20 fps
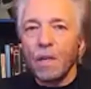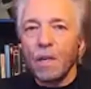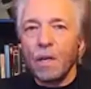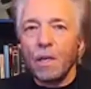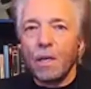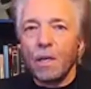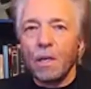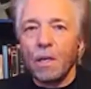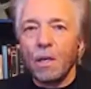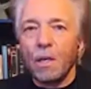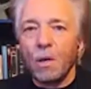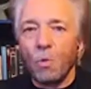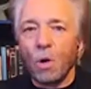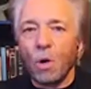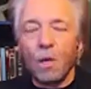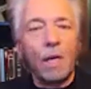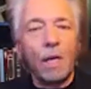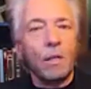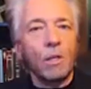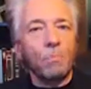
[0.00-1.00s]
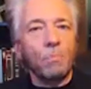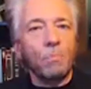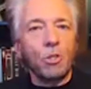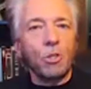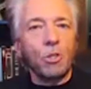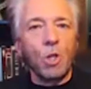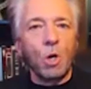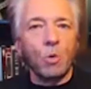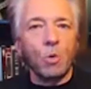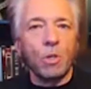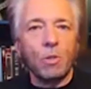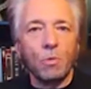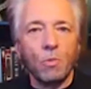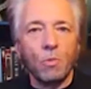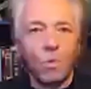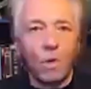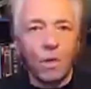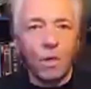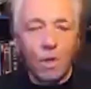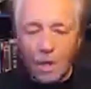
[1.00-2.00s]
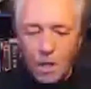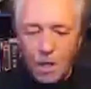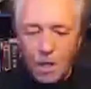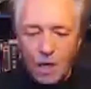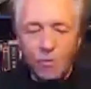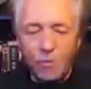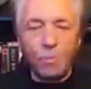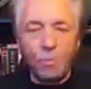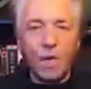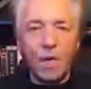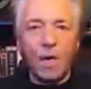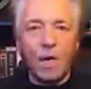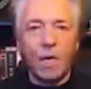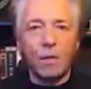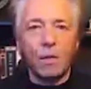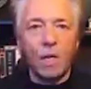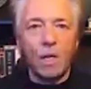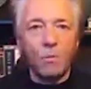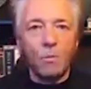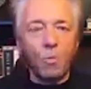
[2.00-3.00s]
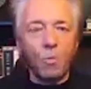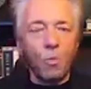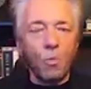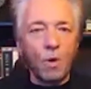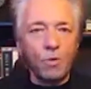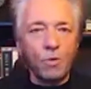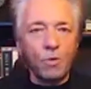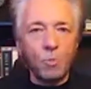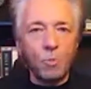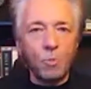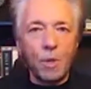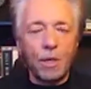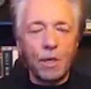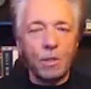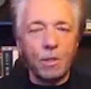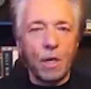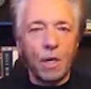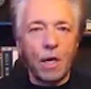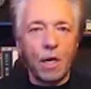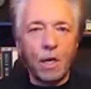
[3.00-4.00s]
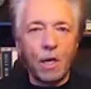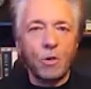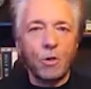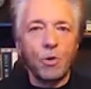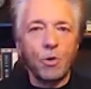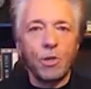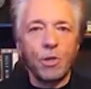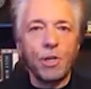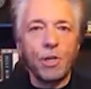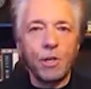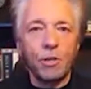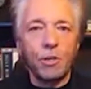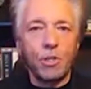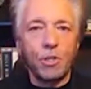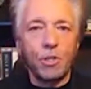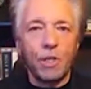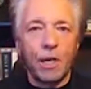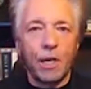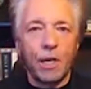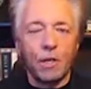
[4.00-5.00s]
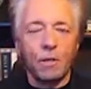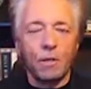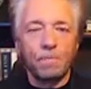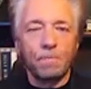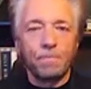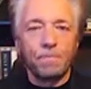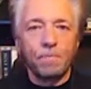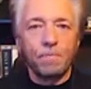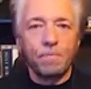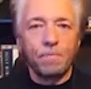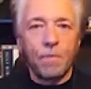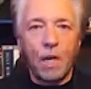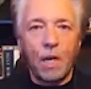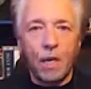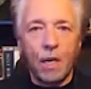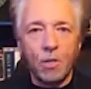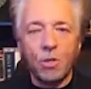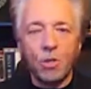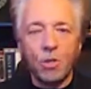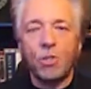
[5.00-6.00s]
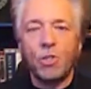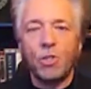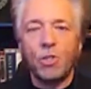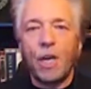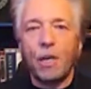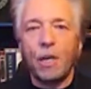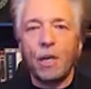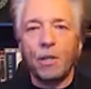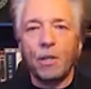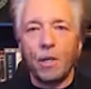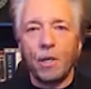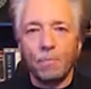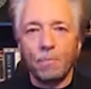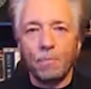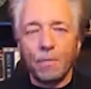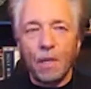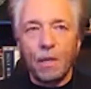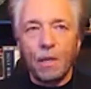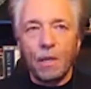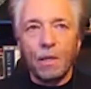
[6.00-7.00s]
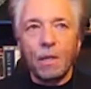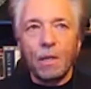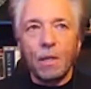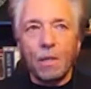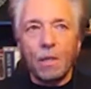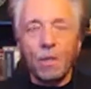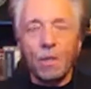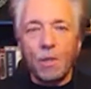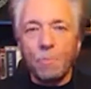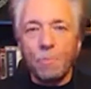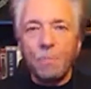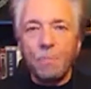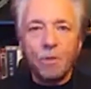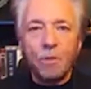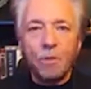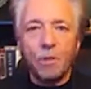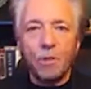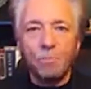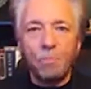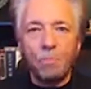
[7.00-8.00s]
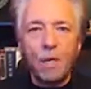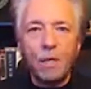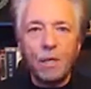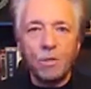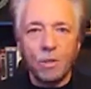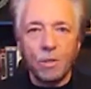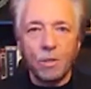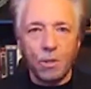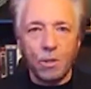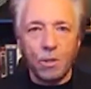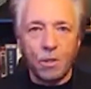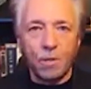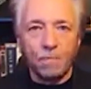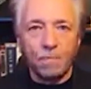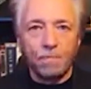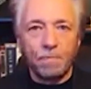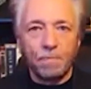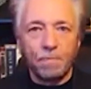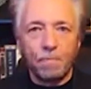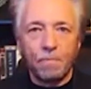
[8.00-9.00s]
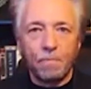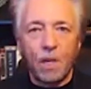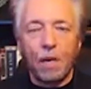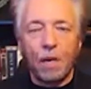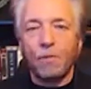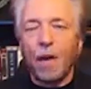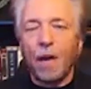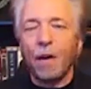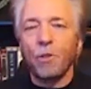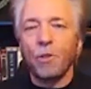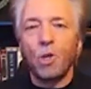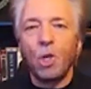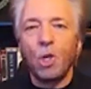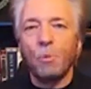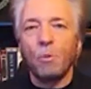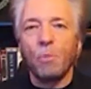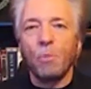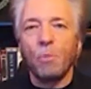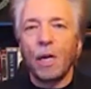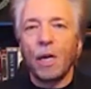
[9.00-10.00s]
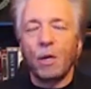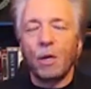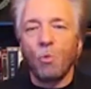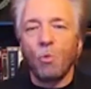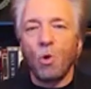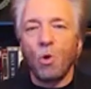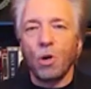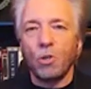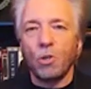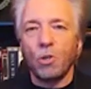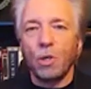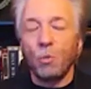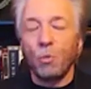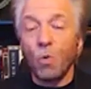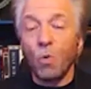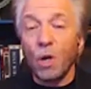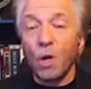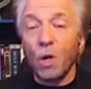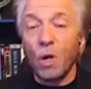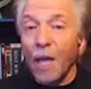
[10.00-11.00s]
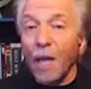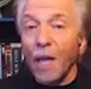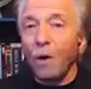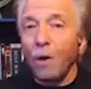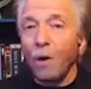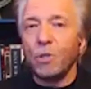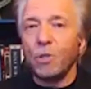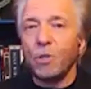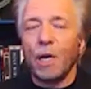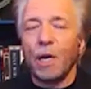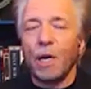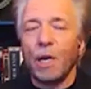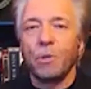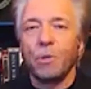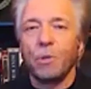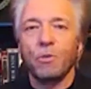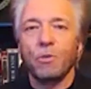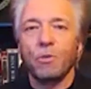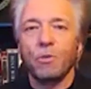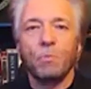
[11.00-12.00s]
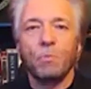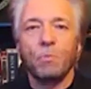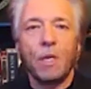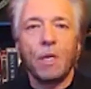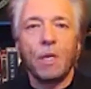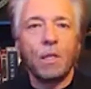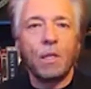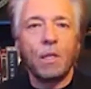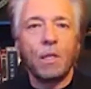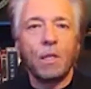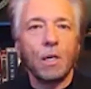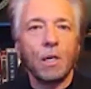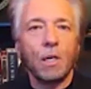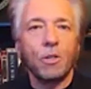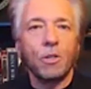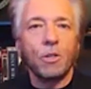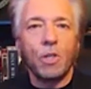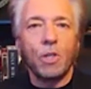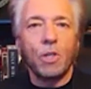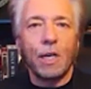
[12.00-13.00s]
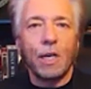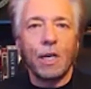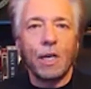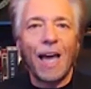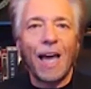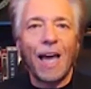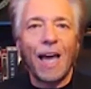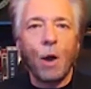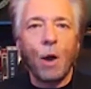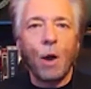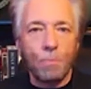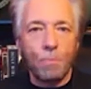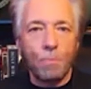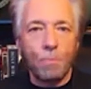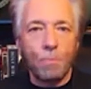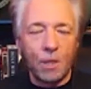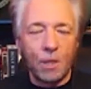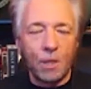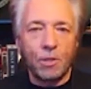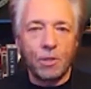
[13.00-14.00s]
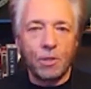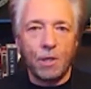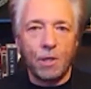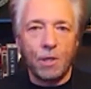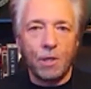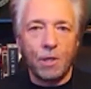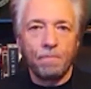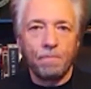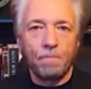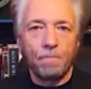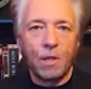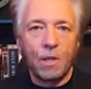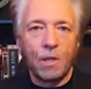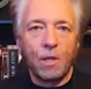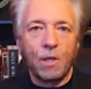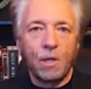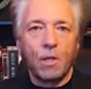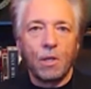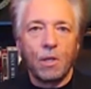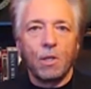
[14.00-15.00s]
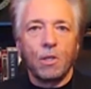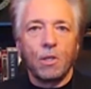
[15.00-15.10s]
Well, but what even beyond, we've spent 100 years now understanding the bits and pieces of how the human body works. And what now is happening is we're beginning to understand our ability to